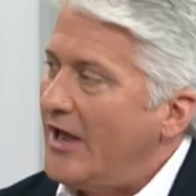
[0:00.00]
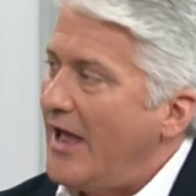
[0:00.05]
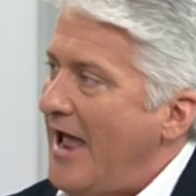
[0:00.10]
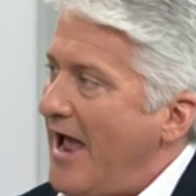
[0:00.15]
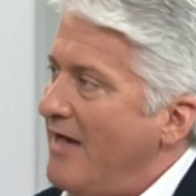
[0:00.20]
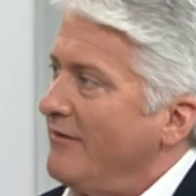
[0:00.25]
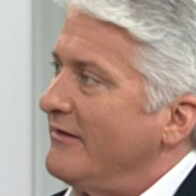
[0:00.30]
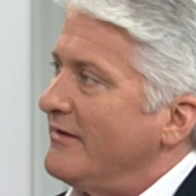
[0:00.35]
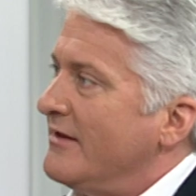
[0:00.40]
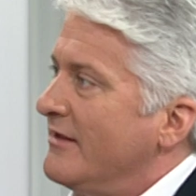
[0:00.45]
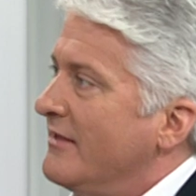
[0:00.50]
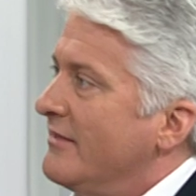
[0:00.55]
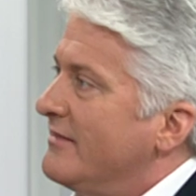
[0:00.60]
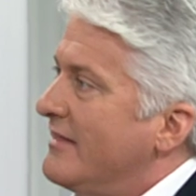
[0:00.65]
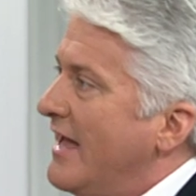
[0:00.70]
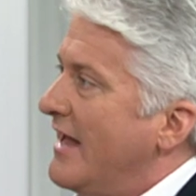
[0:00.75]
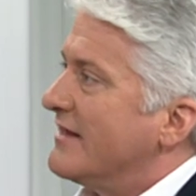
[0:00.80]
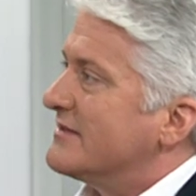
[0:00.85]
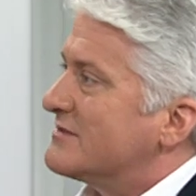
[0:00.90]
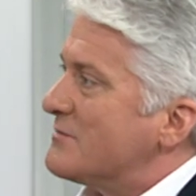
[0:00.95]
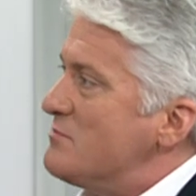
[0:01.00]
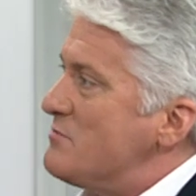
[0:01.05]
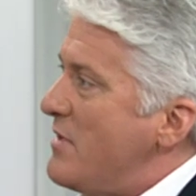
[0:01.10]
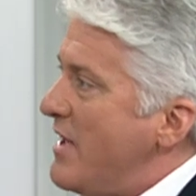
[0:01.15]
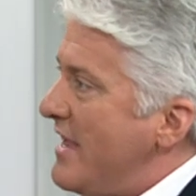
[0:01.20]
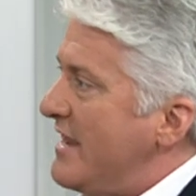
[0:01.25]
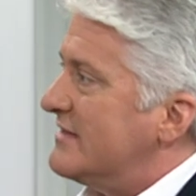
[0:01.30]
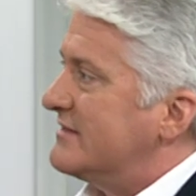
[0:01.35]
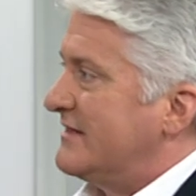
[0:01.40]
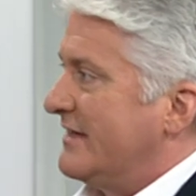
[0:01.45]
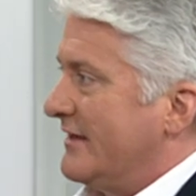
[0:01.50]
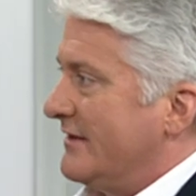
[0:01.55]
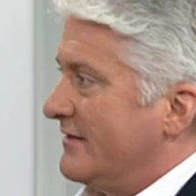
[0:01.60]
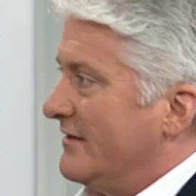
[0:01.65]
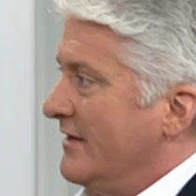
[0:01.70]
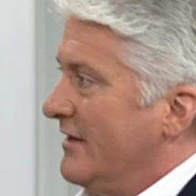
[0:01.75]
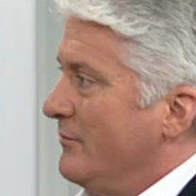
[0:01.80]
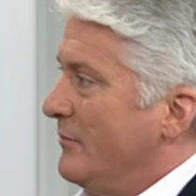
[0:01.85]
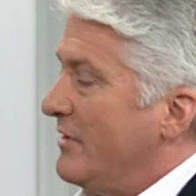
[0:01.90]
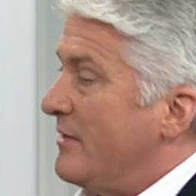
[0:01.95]
Alan, that is amazing.
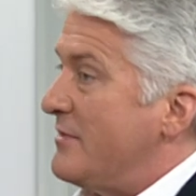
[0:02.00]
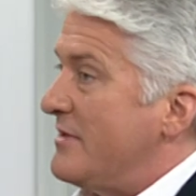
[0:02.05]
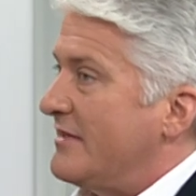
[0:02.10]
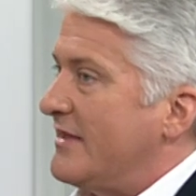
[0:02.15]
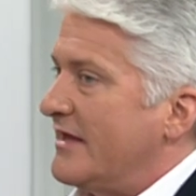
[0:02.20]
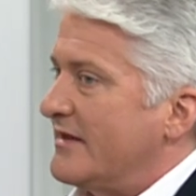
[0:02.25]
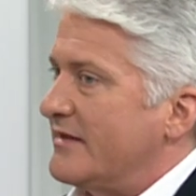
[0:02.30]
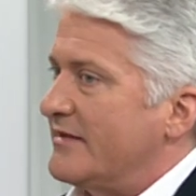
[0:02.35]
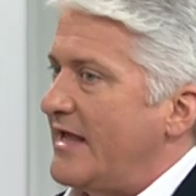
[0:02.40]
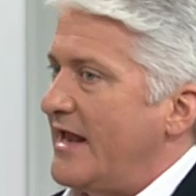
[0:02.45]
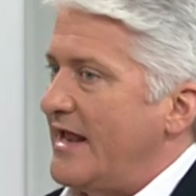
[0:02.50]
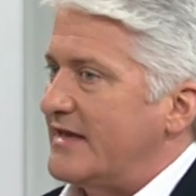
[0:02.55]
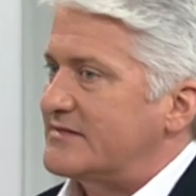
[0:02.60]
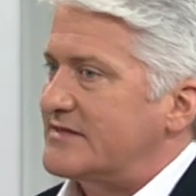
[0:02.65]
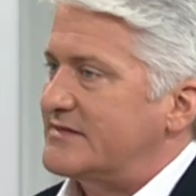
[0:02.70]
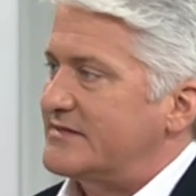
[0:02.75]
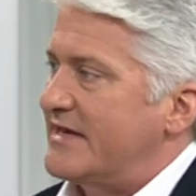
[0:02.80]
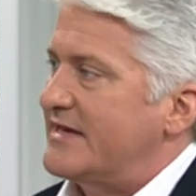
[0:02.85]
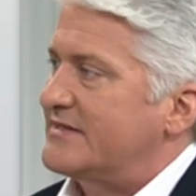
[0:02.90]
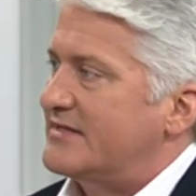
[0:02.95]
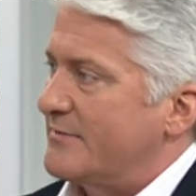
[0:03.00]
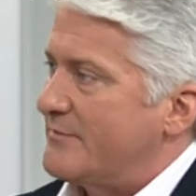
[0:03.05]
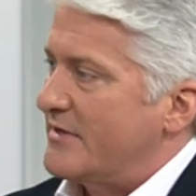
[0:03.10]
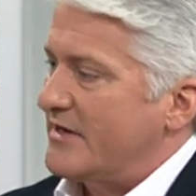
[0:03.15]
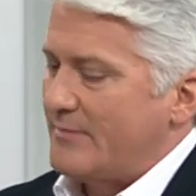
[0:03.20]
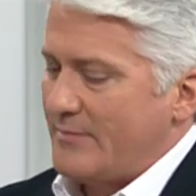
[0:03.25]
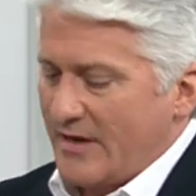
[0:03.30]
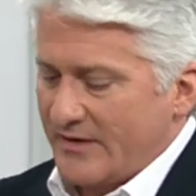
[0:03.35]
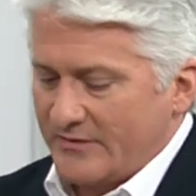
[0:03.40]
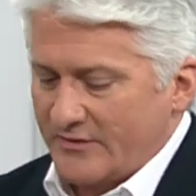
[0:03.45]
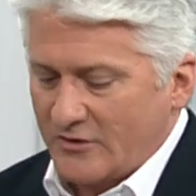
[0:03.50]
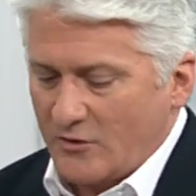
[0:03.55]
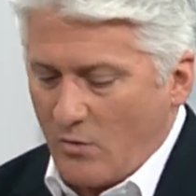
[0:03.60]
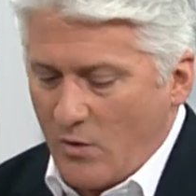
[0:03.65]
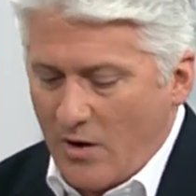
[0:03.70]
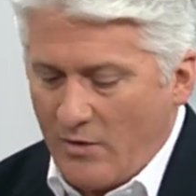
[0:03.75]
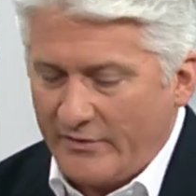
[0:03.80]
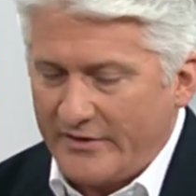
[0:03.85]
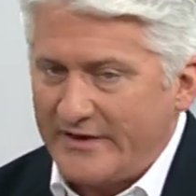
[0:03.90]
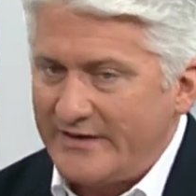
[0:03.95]
But I mean, that, that has to say something about the
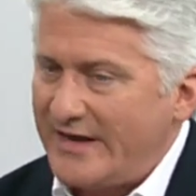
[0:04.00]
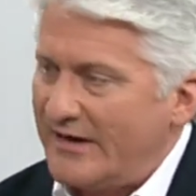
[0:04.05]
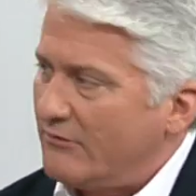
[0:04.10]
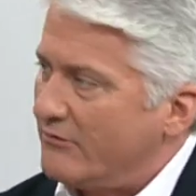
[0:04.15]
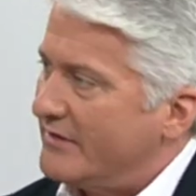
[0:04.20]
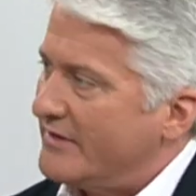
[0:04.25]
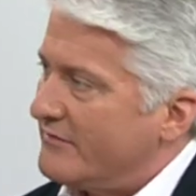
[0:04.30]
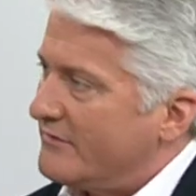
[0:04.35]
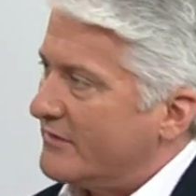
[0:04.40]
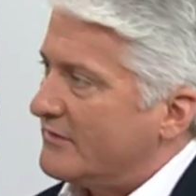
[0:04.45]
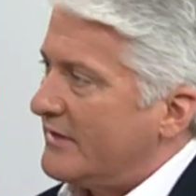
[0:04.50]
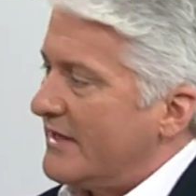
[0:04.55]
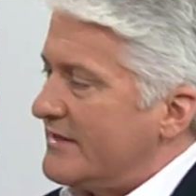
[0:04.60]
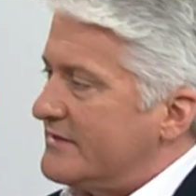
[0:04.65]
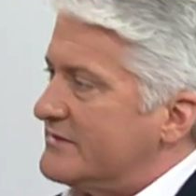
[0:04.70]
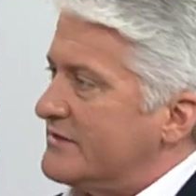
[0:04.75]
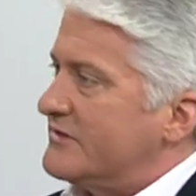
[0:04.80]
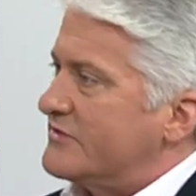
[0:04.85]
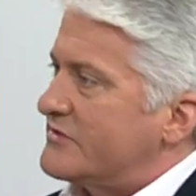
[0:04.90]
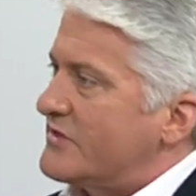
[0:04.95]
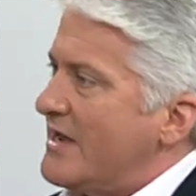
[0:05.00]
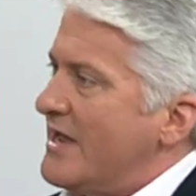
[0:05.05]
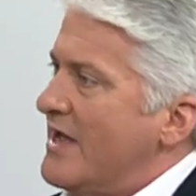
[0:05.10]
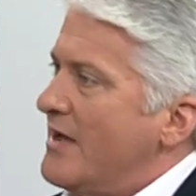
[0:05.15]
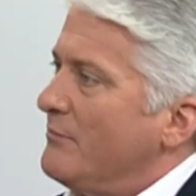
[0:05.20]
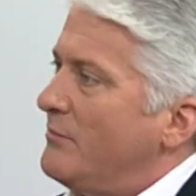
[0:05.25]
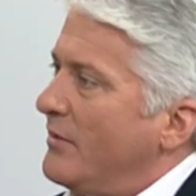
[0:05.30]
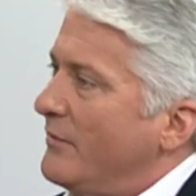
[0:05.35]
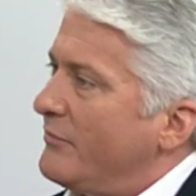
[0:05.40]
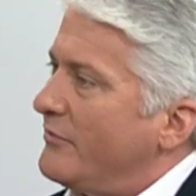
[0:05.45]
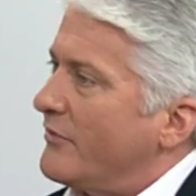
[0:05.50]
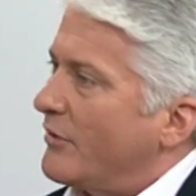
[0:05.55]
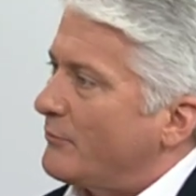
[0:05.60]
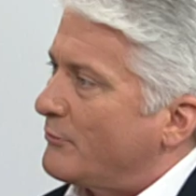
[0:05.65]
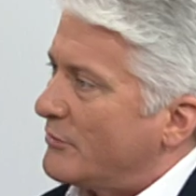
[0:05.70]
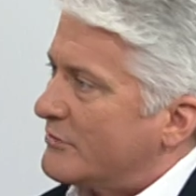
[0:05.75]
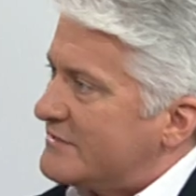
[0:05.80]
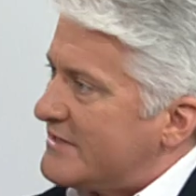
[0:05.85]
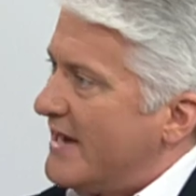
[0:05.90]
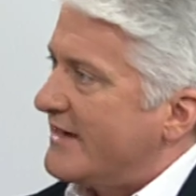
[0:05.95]
quality, not only of the lenses, but their
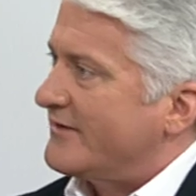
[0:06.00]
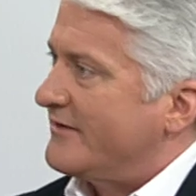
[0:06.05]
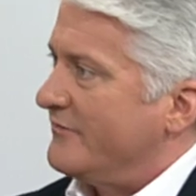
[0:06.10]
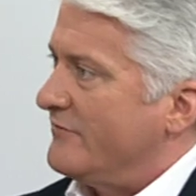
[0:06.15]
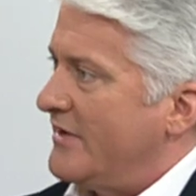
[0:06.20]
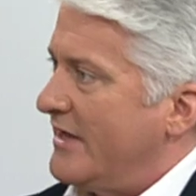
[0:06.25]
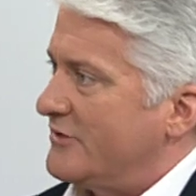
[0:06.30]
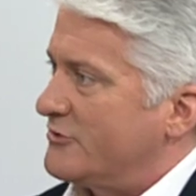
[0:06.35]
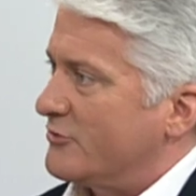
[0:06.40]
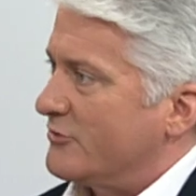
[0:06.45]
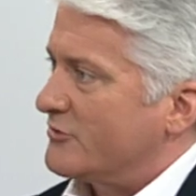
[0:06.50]
protective nature